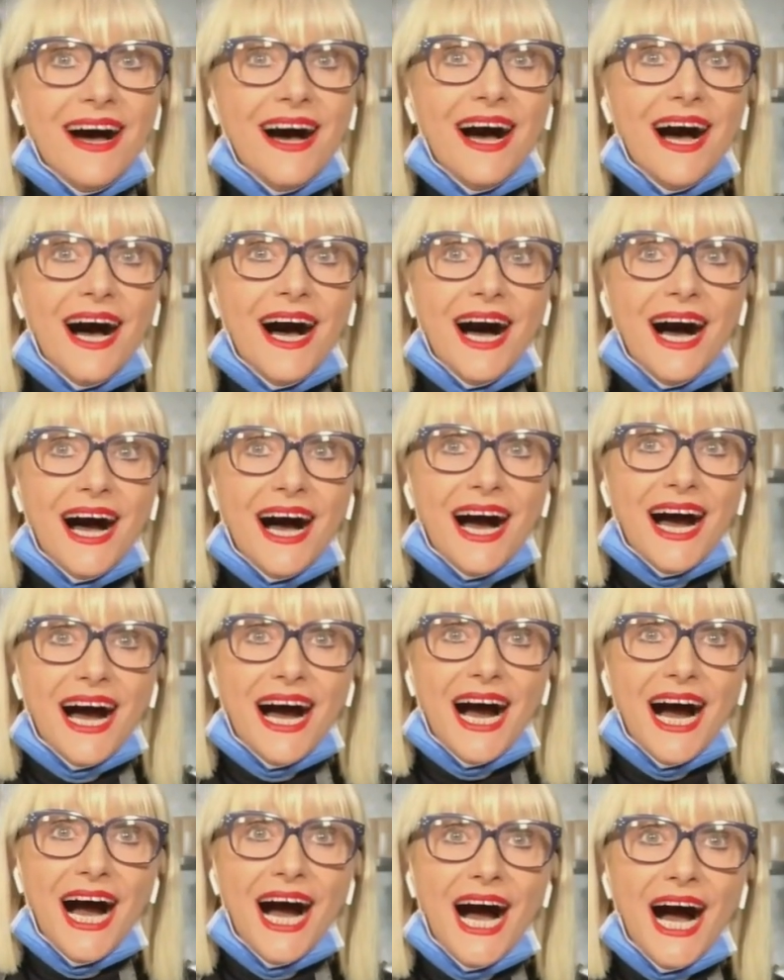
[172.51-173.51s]
So thank you
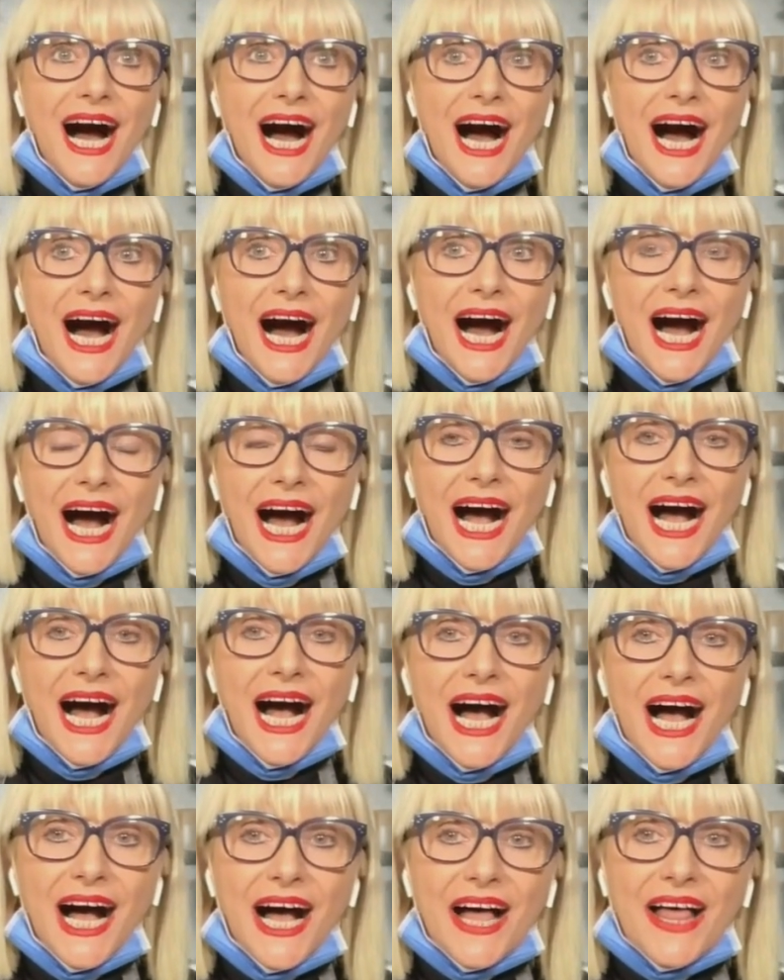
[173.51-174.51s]
so much
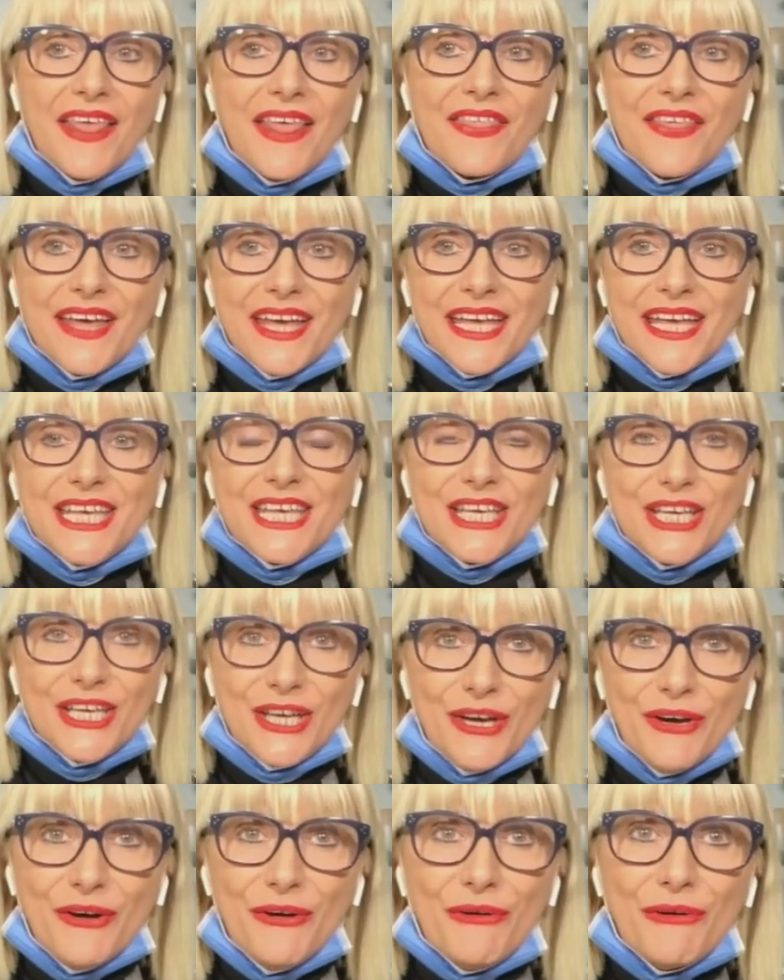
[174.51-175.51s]
for
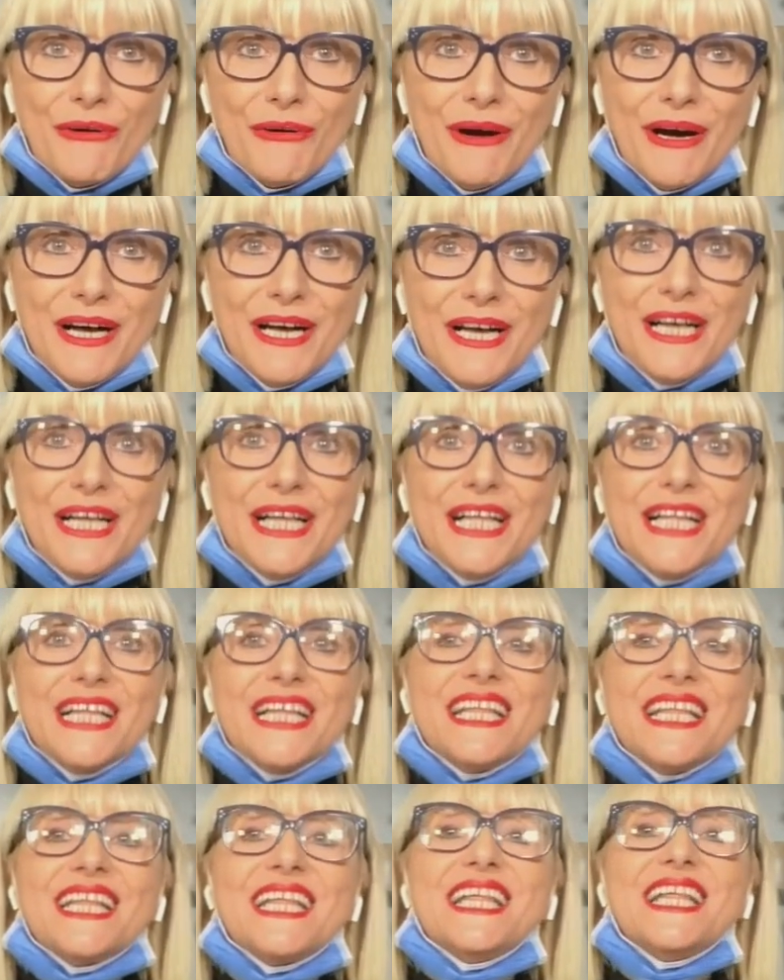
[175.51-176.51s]
helping feed so many
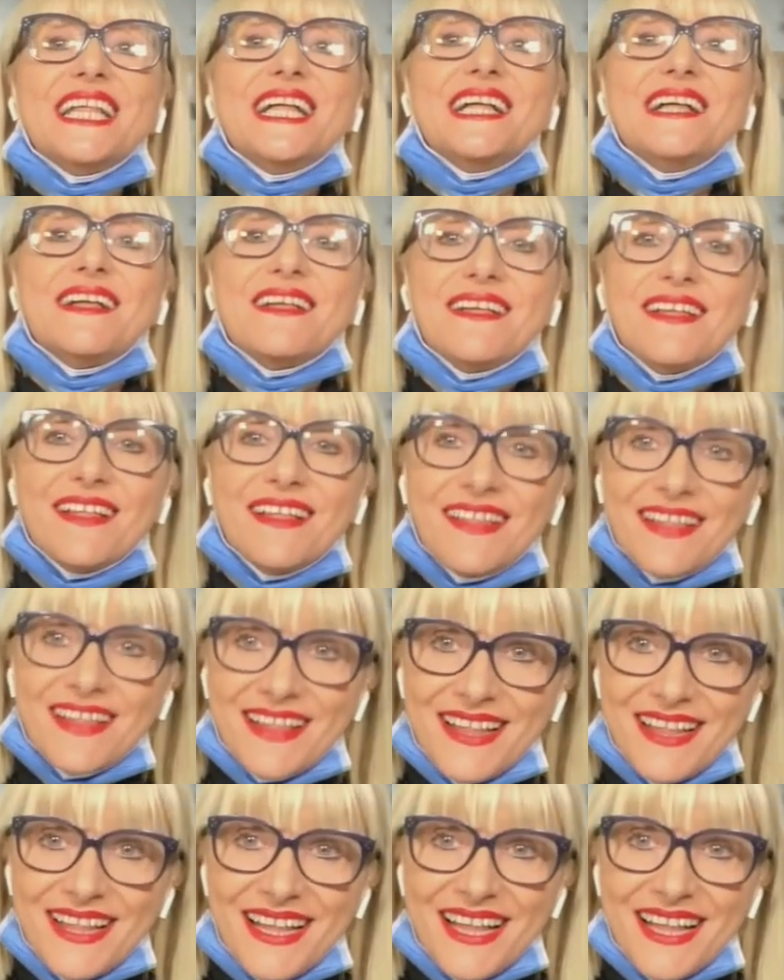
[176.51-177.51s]
hungry
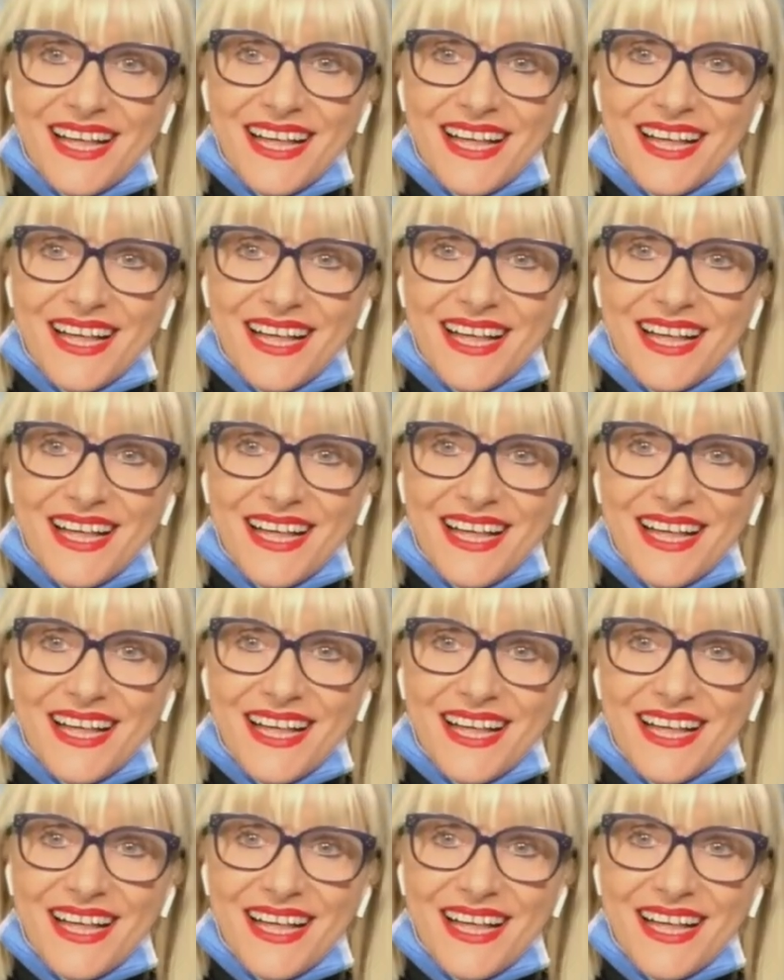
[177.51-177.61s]
people